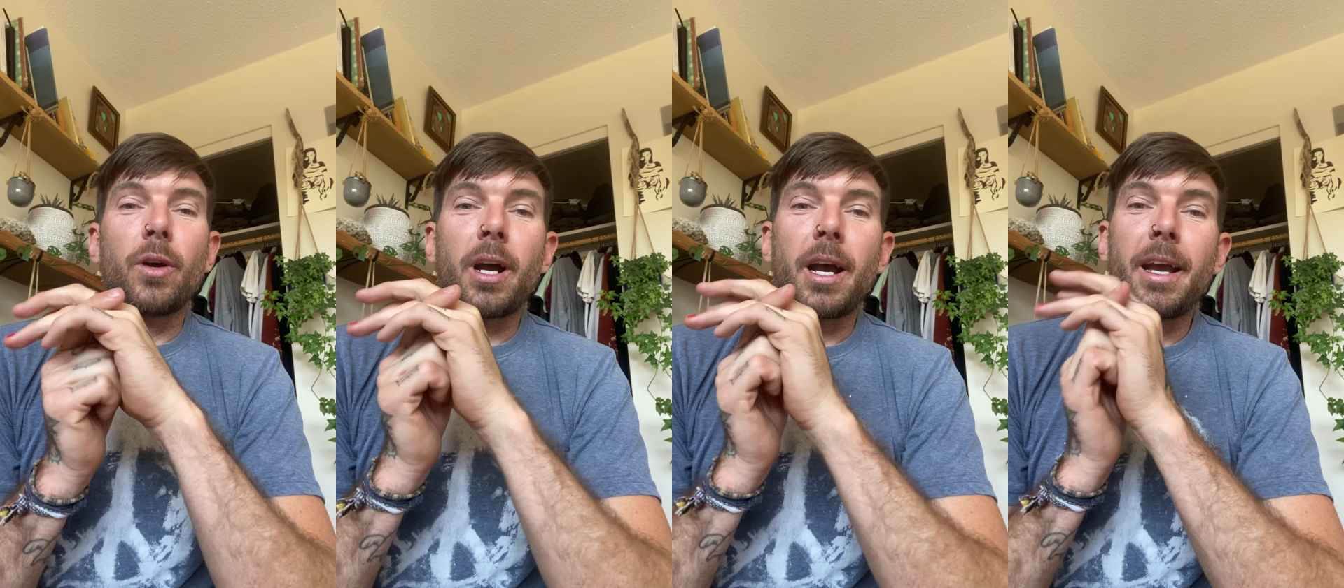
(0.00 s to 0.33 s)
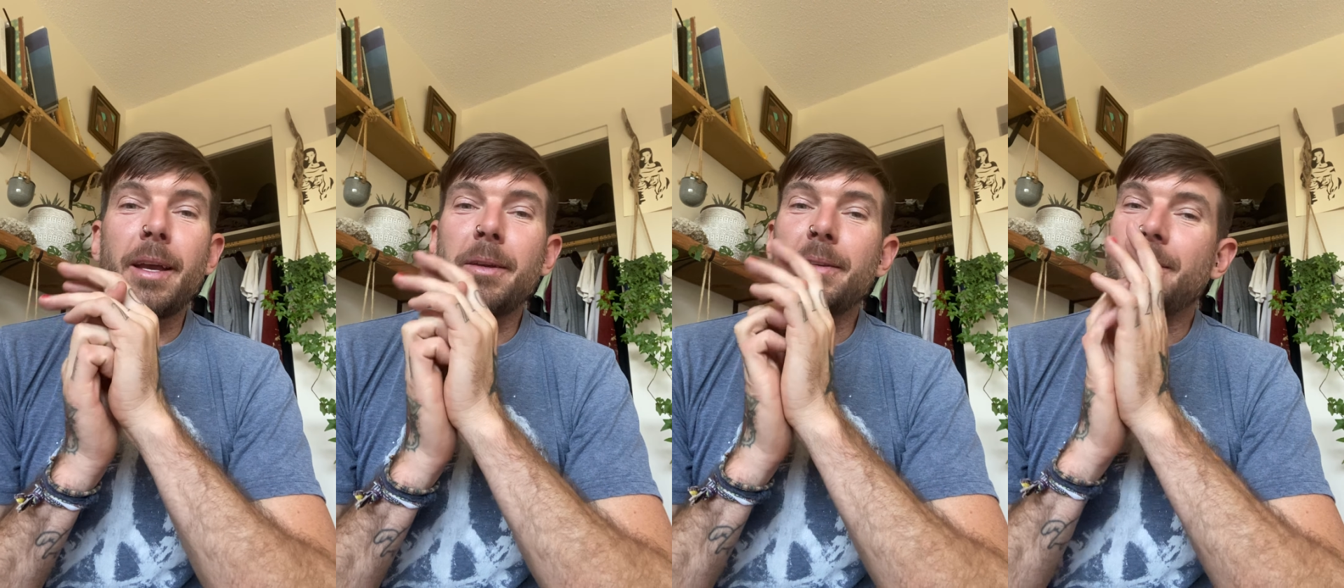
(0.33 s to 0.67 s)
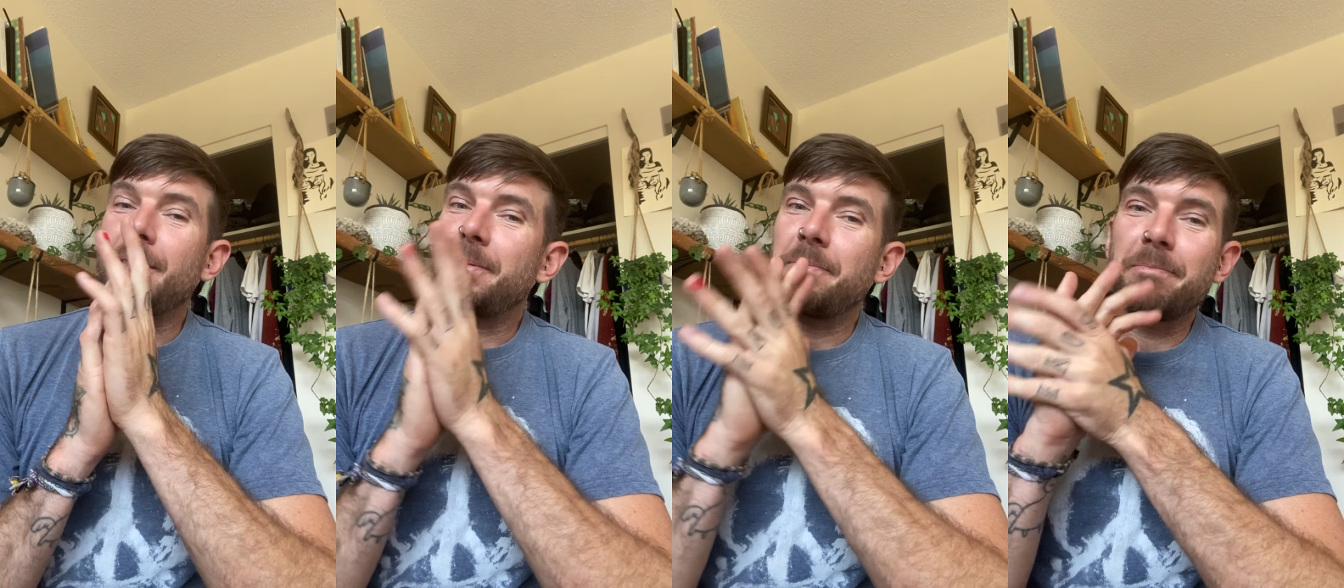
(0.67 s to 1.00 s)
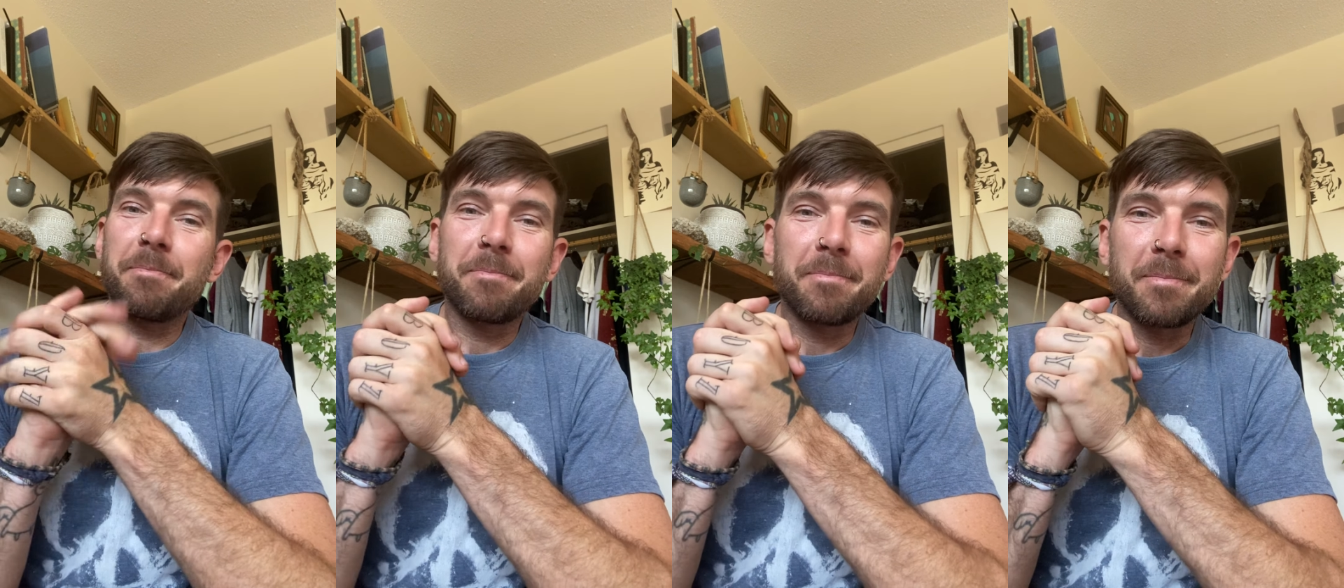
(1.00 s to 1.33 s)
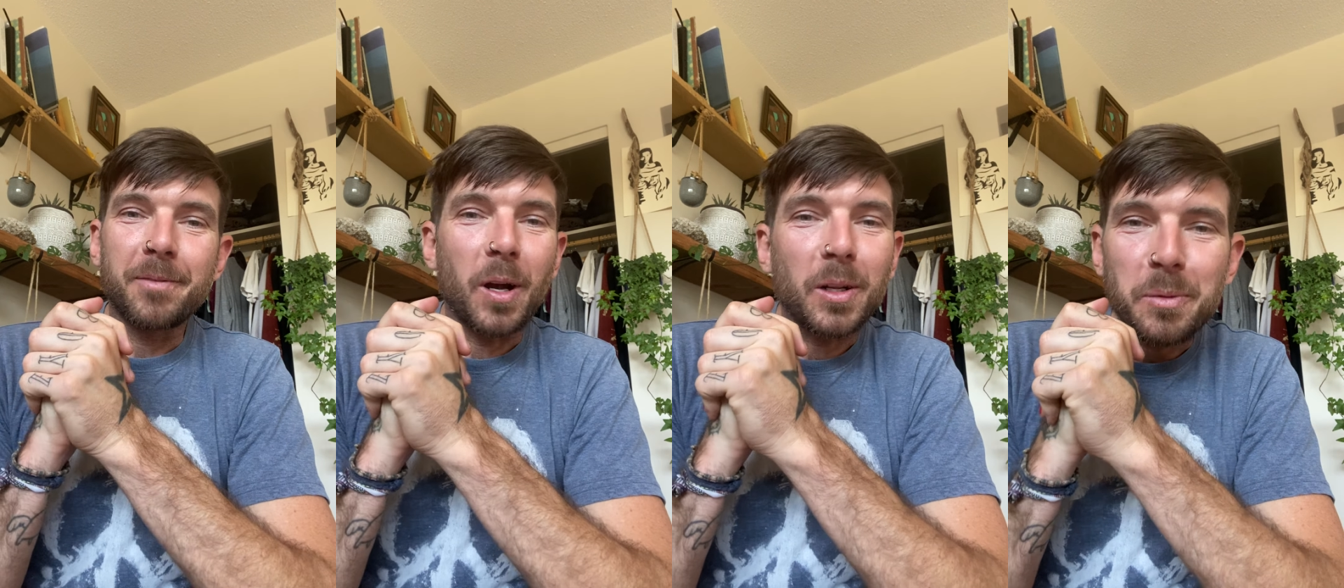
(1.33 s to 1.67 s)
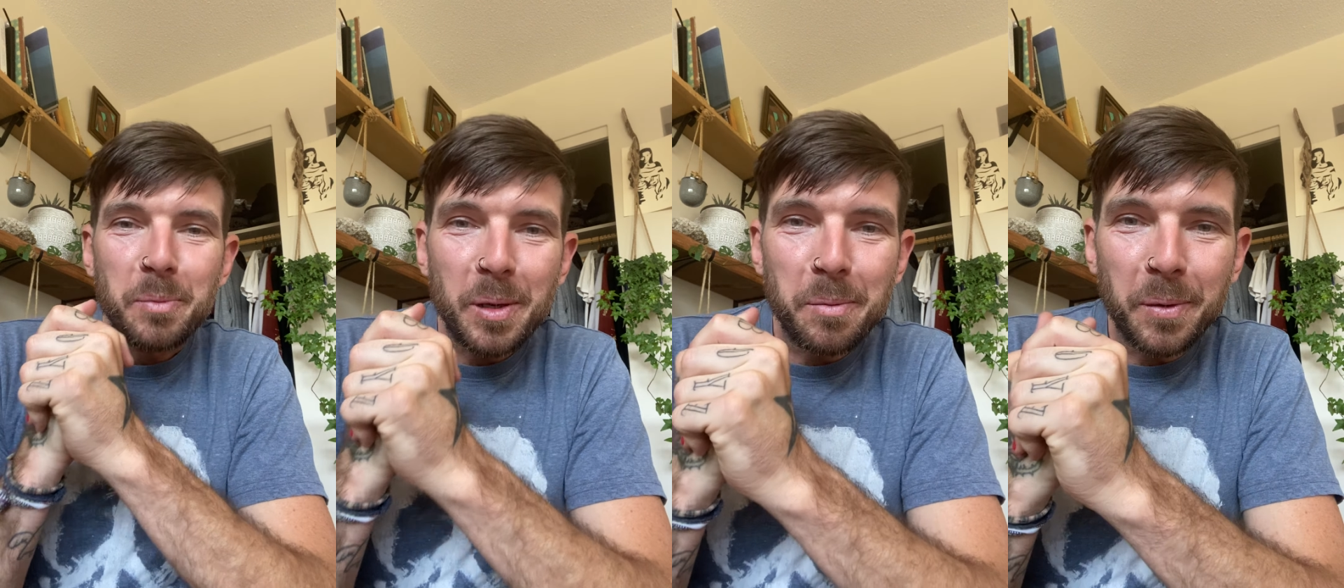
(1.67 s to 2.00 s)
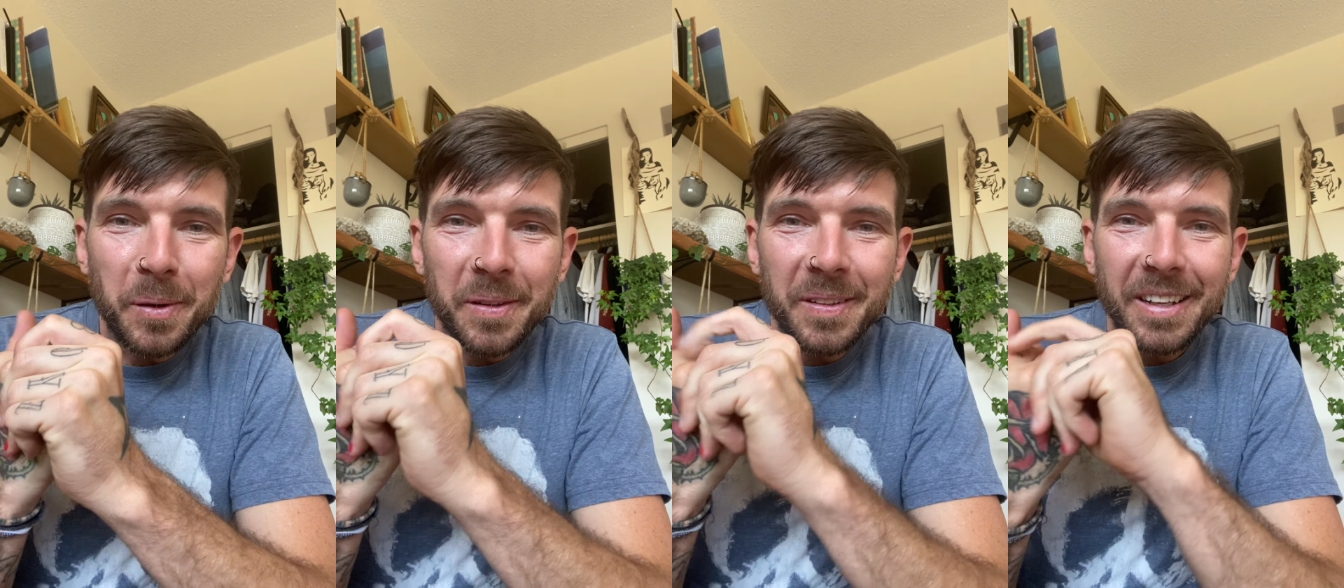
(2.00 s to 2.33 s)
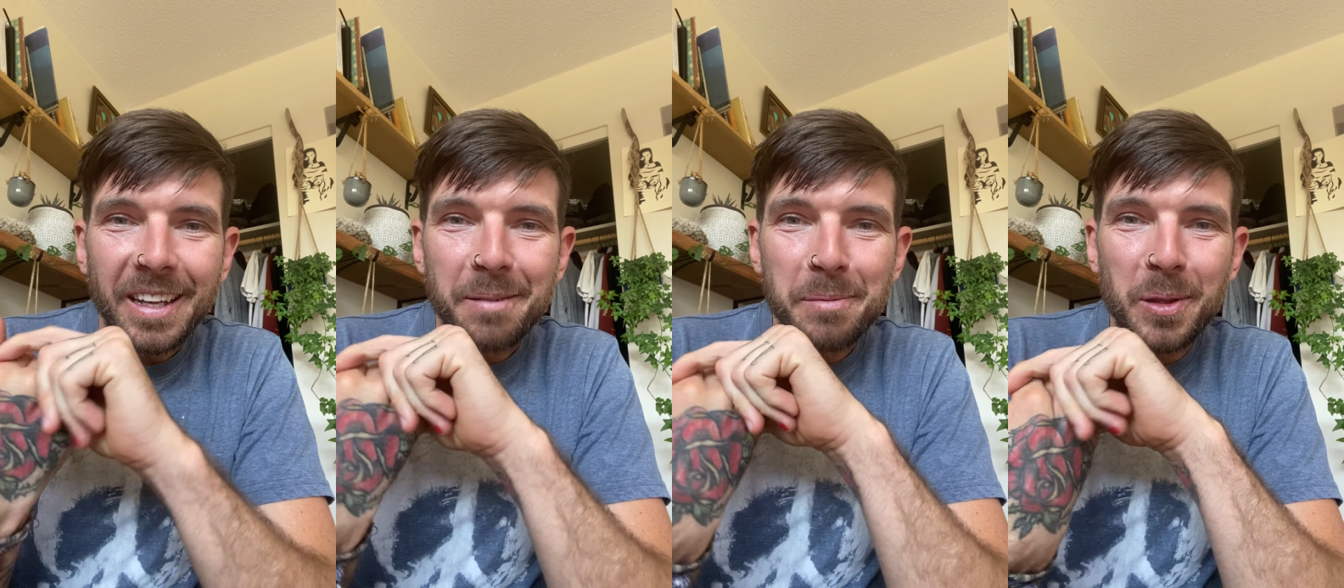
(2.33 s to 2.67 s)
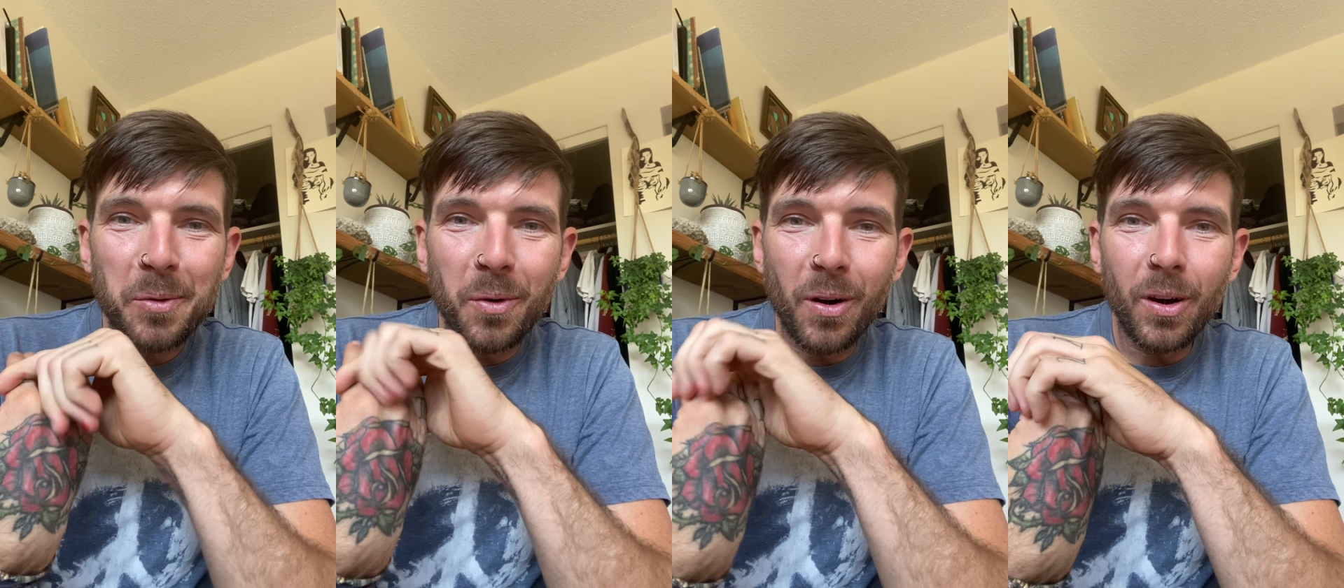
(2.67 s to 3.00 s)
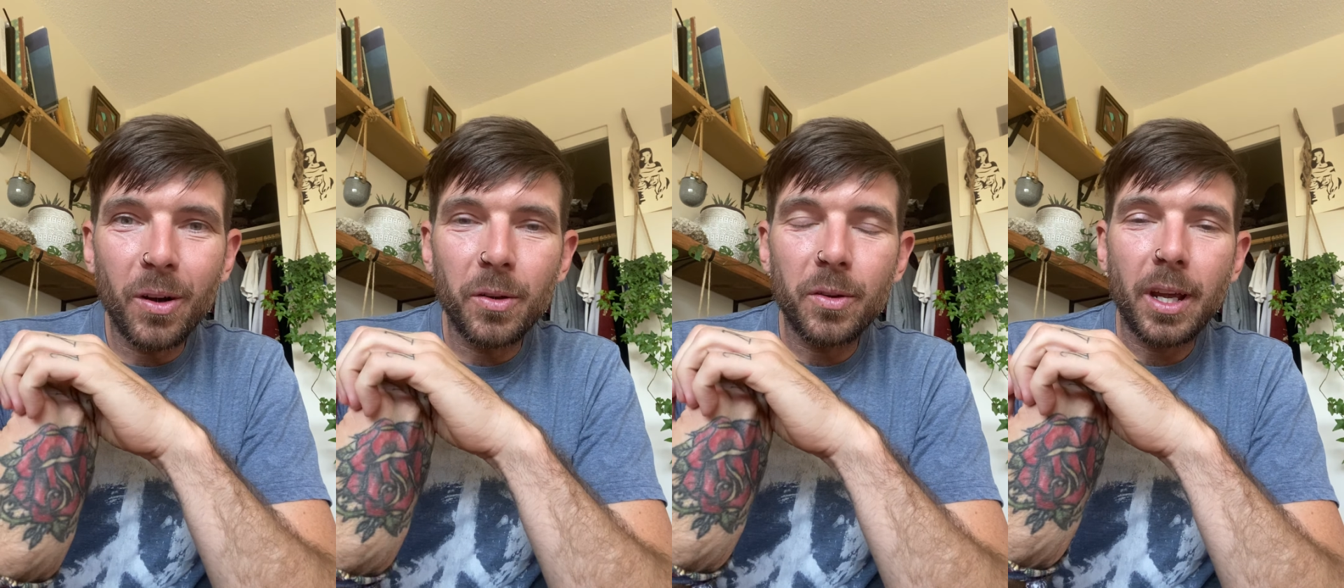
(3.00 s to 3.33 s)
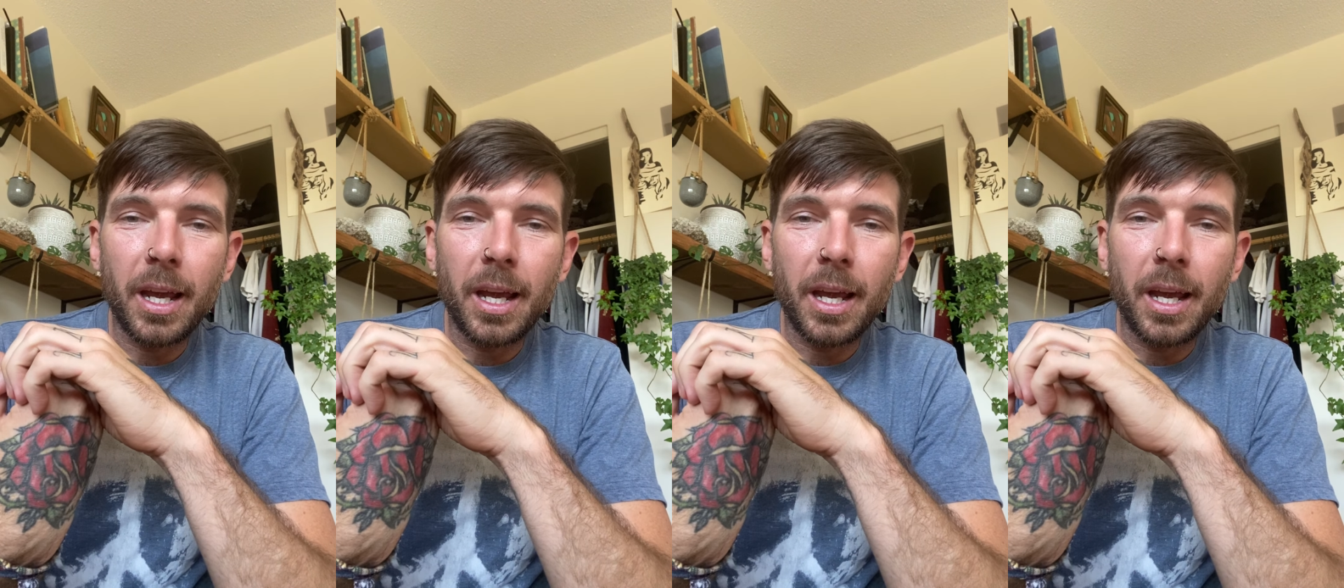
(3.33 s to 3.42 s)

I talk to people and I'm in the world,